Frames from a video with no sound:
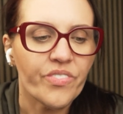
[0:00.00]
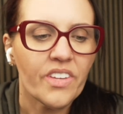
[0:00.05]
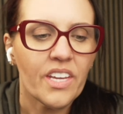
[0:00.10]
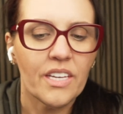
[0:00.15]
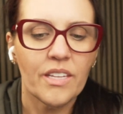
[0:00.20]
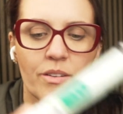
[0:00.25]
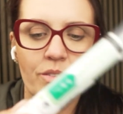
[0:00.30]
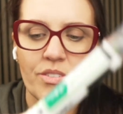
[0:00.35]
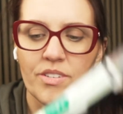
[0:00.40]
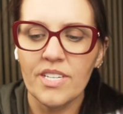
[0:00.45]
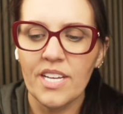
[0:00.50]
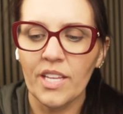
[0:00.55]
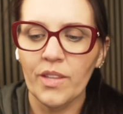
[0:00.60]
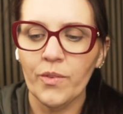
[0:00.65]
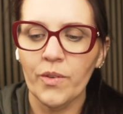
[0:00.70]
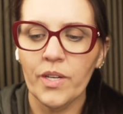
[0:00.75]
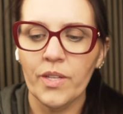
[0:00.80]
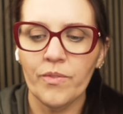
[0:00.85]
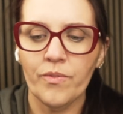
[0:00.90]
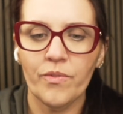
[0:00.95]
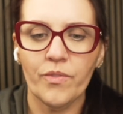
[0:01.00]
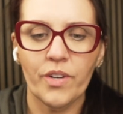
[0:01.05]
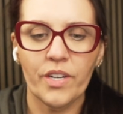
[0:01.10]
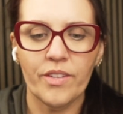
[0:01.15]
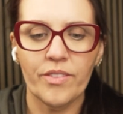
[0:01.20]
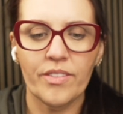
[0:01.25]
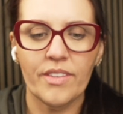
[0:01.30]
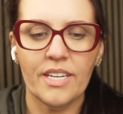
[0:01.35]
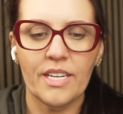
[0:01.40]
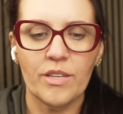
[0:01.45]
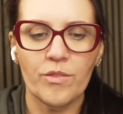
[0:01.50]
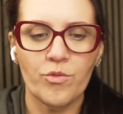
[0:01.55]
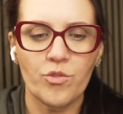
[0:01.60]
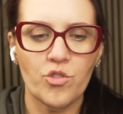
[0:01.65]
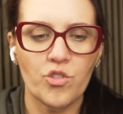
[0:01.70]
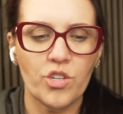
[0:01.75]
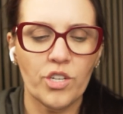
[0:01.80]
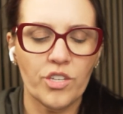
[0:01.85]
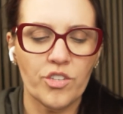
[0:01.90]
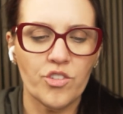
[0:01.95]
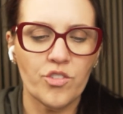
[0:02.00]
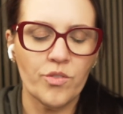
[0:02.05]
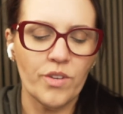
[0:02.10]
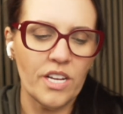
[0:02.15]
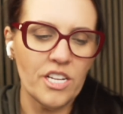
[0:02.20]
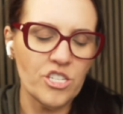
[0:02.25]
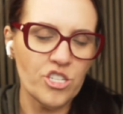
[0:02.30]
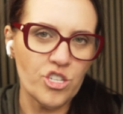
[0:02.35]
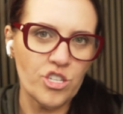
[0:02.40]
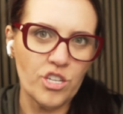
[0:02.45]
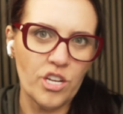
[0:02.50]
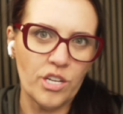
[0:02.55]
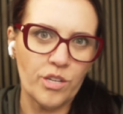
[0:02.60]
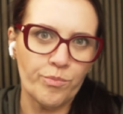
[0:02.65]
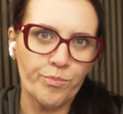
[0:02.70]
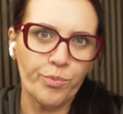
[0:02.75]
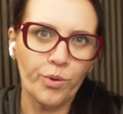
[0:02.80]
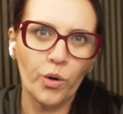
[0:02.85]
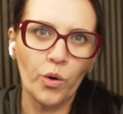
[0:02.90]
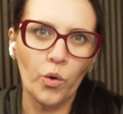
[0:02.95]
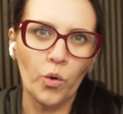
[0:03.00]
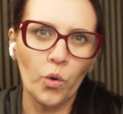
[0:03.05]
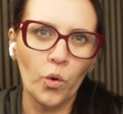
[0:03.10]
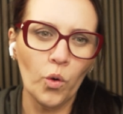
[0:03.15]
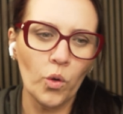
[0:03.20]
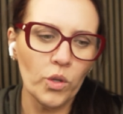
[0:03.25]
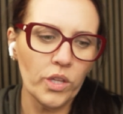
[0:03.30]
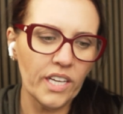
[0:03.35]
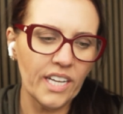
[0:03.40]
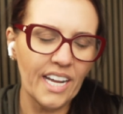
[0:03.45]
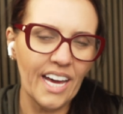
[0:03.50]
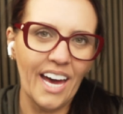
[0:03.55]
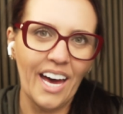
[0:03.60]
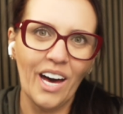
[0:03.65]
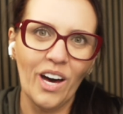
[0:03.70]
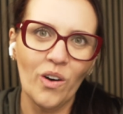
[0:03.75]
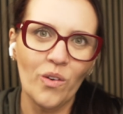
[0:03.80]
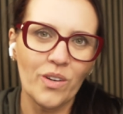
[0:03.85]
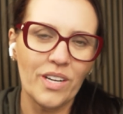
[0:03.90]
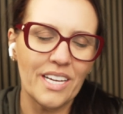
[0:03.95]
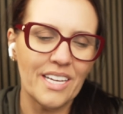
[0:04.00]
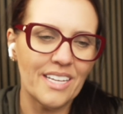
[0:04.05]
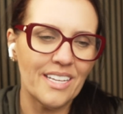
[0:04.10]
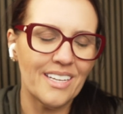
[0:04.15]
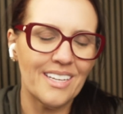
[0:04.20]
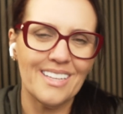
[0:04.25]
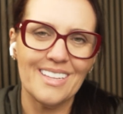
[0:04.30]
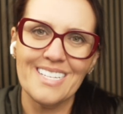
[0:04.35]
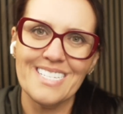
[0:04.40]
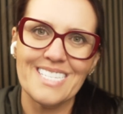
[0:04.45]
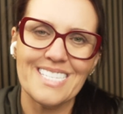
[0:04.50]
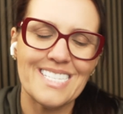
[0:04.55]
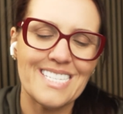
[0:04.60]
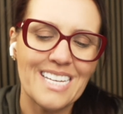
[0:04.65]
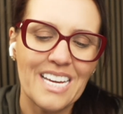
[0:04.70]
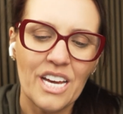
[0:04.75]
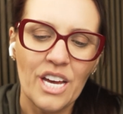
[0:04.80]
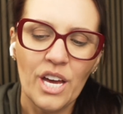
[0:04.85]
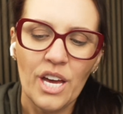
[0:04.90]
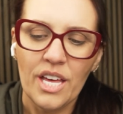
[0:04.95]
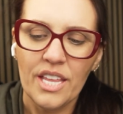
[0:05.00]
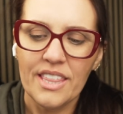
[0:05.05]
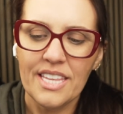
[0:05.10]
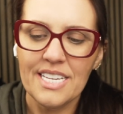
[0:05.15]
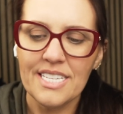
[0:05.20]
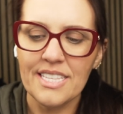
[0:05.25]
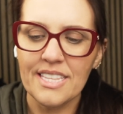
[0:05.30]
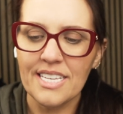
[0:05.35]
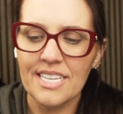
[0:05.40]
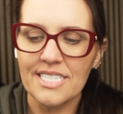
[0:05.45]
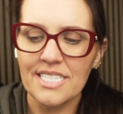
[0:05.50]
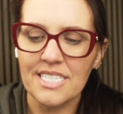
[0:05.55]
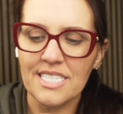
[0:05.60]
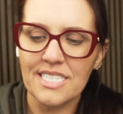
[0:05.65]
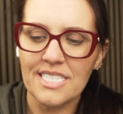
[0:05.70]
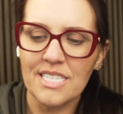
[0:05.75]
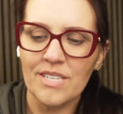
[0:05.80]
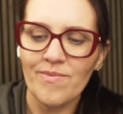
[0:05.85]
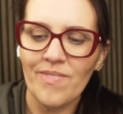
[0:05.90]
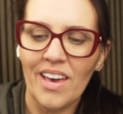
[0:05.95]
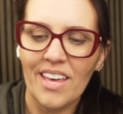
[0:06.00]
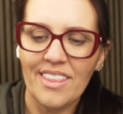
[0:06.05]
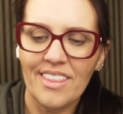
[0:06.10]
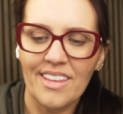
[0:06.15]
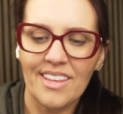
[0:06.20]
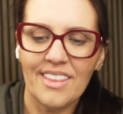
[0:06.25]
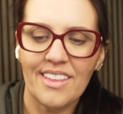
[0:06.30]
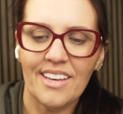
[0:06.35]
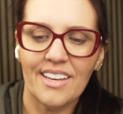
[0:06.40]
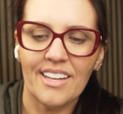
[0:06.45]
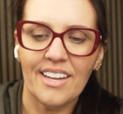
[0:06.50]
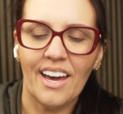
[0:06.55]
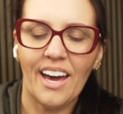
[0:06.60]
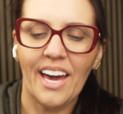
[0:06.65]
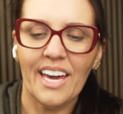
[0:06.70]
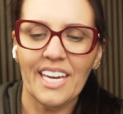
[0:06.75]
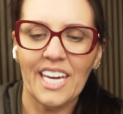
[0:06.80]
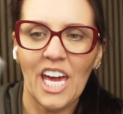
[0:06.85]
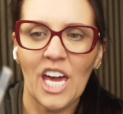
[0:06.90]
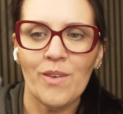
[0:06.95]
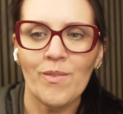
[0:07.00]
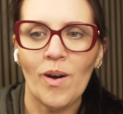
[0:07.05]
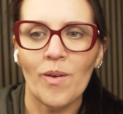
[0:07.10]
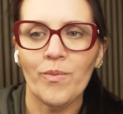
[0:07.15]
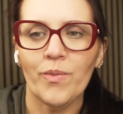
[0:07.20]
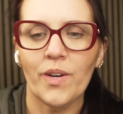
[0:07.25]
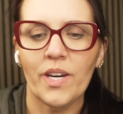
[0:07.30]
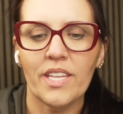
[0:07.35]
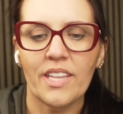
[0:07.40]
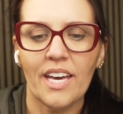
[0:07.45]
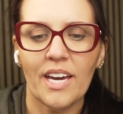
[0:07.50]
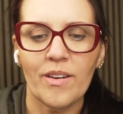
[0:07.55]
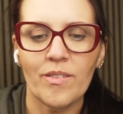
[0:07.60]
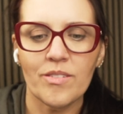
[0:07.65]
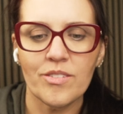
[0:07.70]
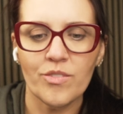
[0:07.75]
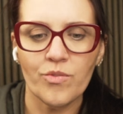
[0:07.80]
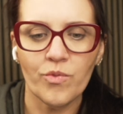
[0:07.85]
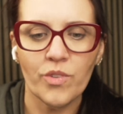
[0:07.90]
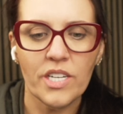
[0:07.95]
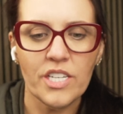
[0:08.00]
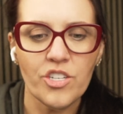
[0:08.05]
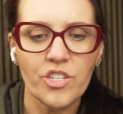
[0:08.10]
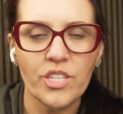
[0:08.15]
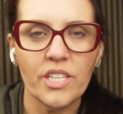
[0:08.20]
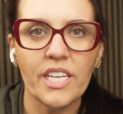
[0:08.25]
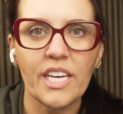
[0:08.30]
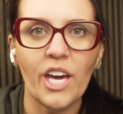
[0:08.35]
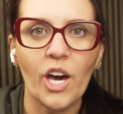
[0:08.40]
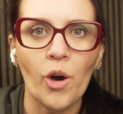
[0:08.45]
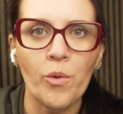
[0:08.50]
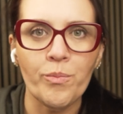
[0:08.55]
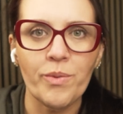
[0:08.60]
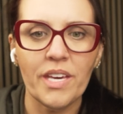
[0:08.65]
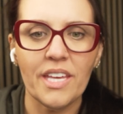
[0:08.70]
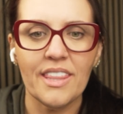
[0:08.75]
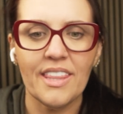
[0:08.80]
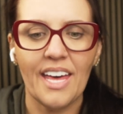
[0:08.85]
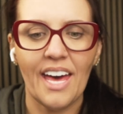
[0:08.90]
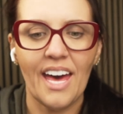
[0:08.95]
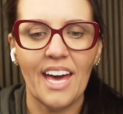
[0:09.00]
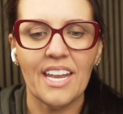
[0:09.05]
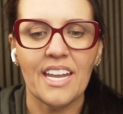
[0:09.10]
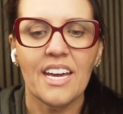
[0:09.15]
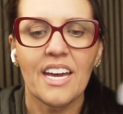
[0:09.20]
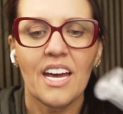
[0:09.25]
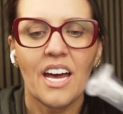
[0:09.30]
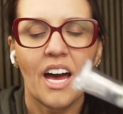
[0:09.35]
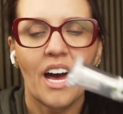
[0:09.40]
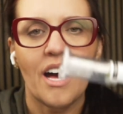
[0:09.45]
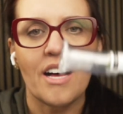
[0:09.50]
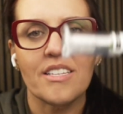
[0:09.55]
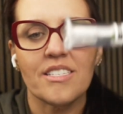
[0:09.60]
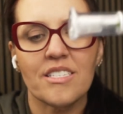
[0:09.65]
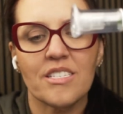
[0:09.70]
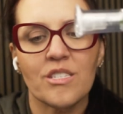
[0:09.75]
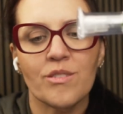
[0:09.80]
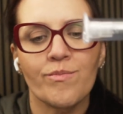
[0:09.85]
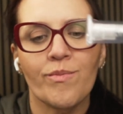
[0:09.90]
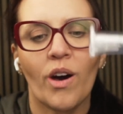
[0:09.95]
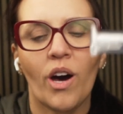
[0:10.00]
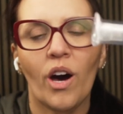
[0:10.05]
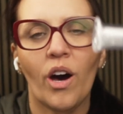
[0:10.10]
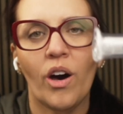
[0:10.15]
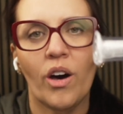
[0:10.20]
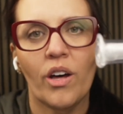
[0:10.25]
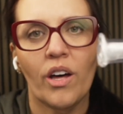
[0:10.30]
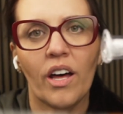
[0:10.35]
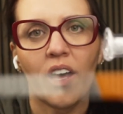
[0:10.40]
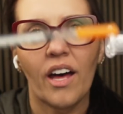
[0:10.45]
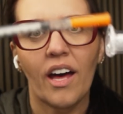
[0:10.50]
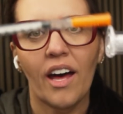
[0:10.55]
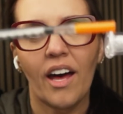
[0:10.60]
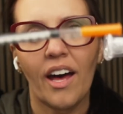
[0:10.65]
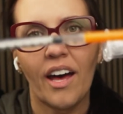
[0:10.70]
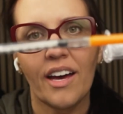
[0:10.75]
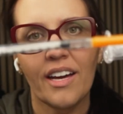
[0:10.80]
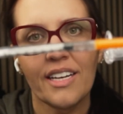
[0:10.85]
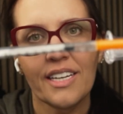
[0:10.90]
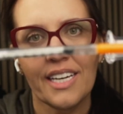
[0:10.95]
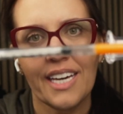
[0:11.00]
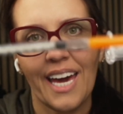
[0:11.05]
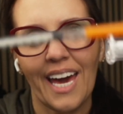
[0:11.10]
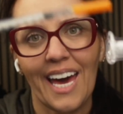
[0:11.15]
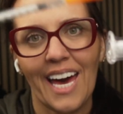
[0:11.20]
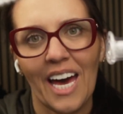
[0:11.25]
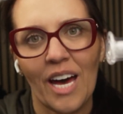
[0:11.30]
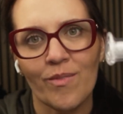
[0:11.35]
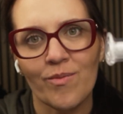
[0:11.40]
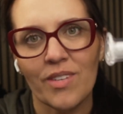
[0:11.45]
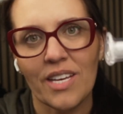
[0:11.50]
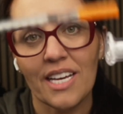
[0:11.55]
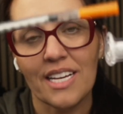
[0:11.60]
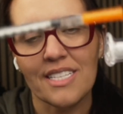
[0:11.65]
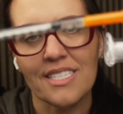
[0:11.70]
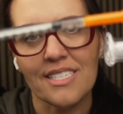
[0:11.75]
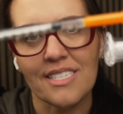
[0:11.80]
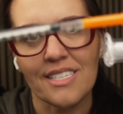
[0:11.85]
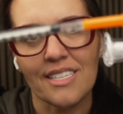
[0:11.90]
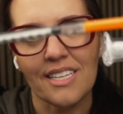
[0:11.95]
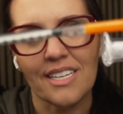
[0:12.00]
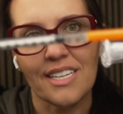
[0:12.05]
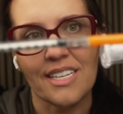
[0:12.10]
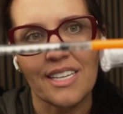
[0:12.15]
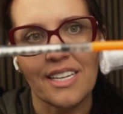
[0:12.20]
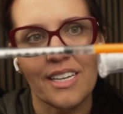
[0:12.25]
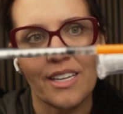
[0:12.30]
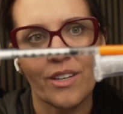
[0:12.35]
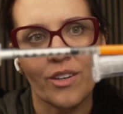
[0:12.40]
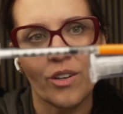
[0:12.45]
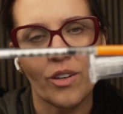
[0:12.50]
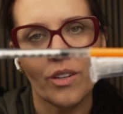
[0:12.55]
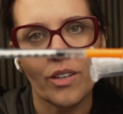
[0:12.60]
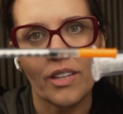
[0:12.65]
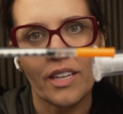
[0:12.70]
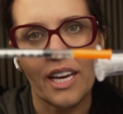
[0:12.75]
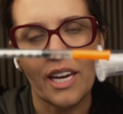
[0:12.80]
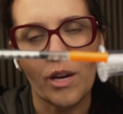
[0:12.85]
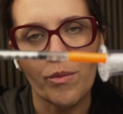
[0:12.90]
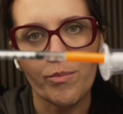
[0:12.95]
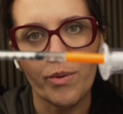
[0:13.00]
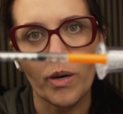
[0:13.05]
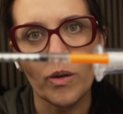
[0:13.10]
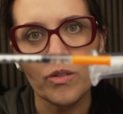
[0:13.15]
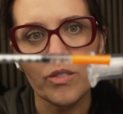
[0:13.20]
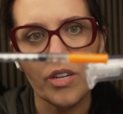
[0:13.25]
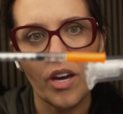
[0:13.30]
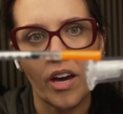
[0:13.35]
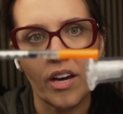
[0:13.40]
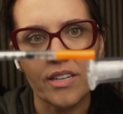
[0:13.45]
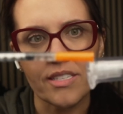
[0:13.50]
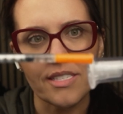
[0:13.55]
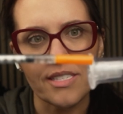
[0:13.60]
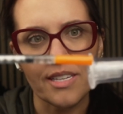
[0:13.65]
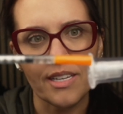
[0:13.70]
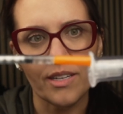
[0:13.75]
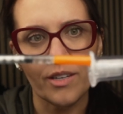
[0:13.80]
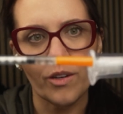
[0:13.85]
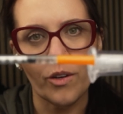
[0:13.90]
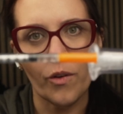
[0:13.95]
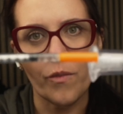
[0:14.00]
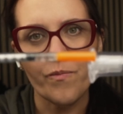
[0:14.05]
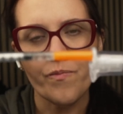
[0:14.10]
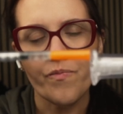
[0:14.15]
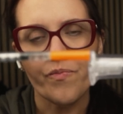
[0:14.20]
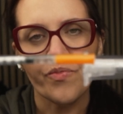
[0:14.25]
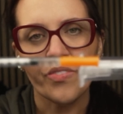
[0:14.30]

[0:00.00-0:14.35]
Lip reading: there was another one where they took a syringe and pulled it out, and this is the method that I came up with. I was originally hoping that a small uncapped insulin needle, like a Botox needle,